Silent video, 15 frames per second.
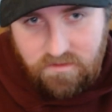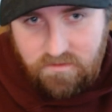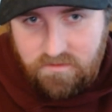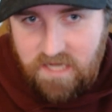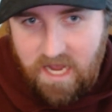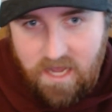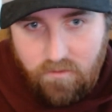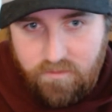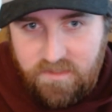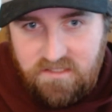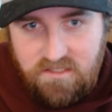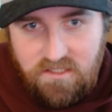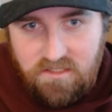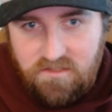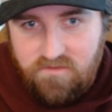tile
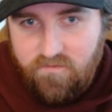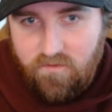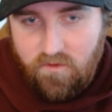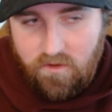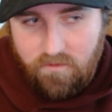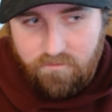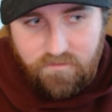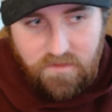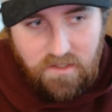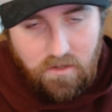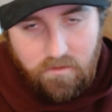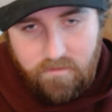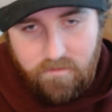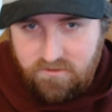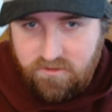pieces for, you know,
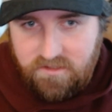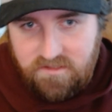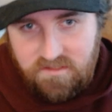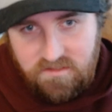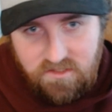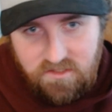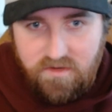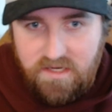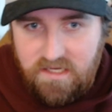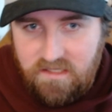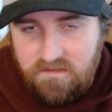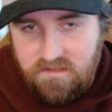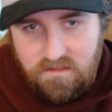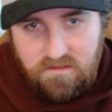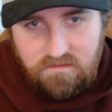metrics and
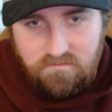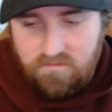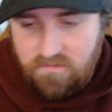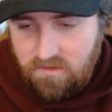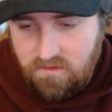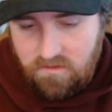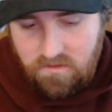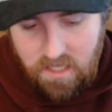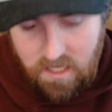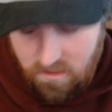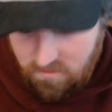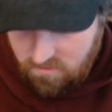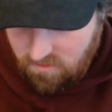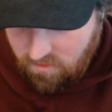screens and little